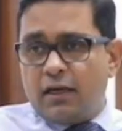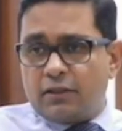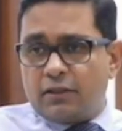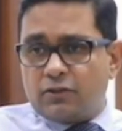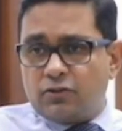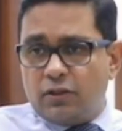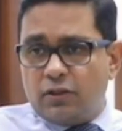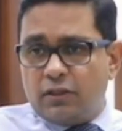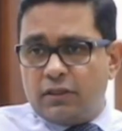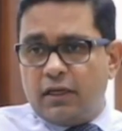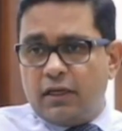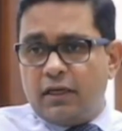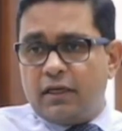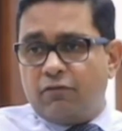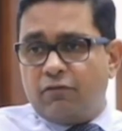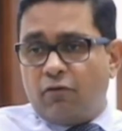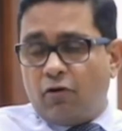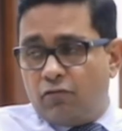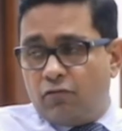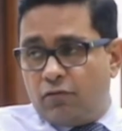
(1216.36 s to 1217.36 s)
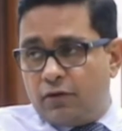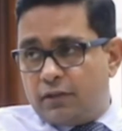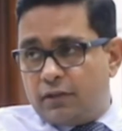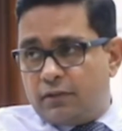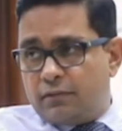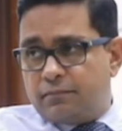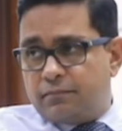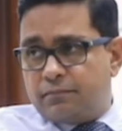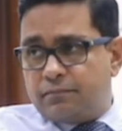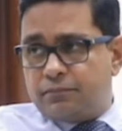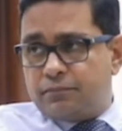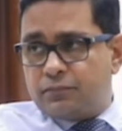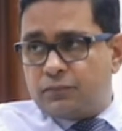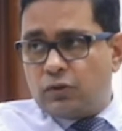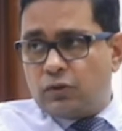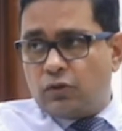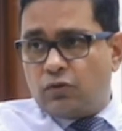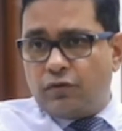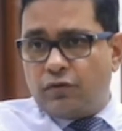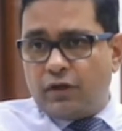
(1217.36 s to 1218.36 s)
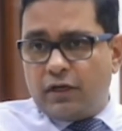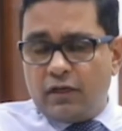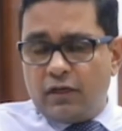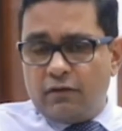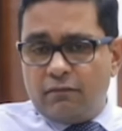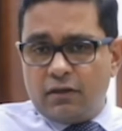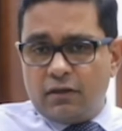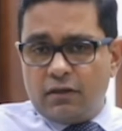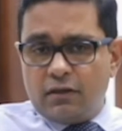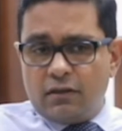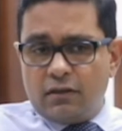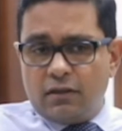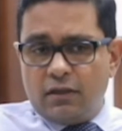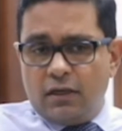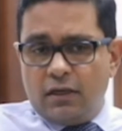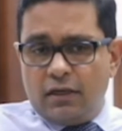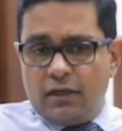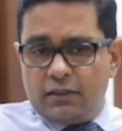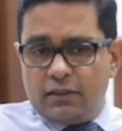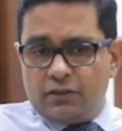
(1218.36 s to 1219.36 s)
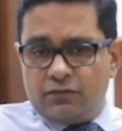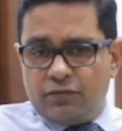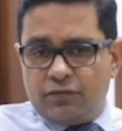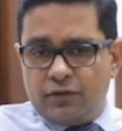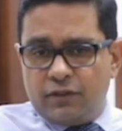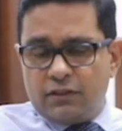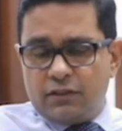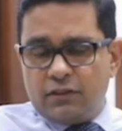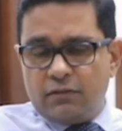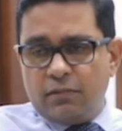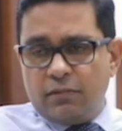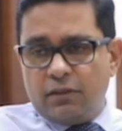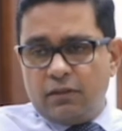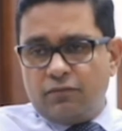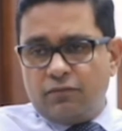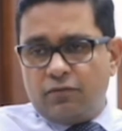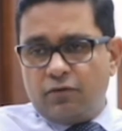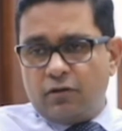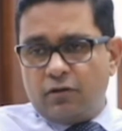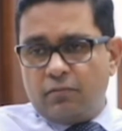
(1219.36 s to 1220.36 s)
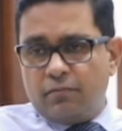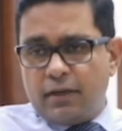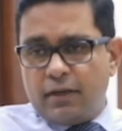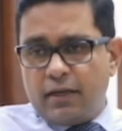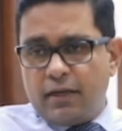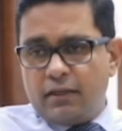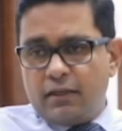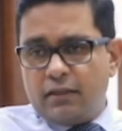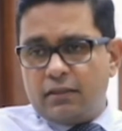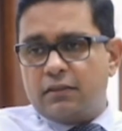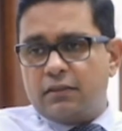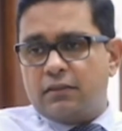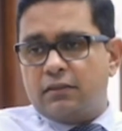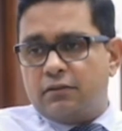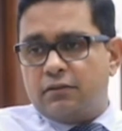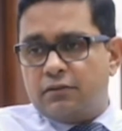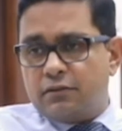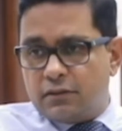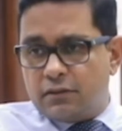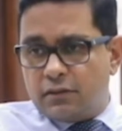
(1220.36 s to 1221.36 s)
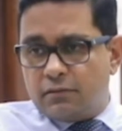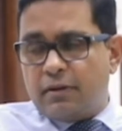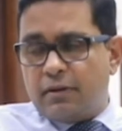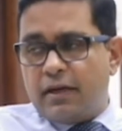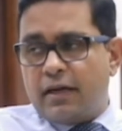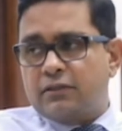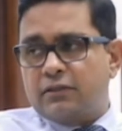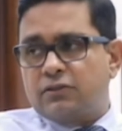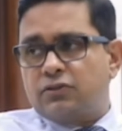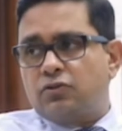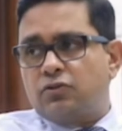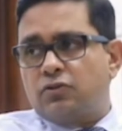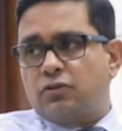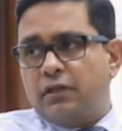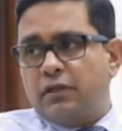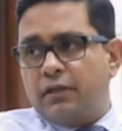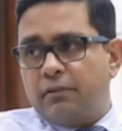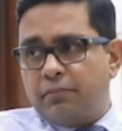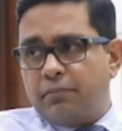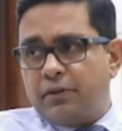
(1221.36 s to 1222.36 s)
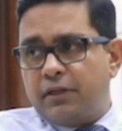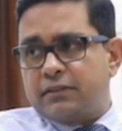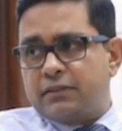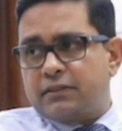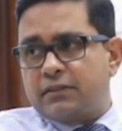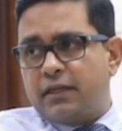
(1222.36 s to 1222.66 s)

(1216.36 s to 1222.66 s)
actually they are evolving. So whenever it's feasible for a bank, the bank should embrace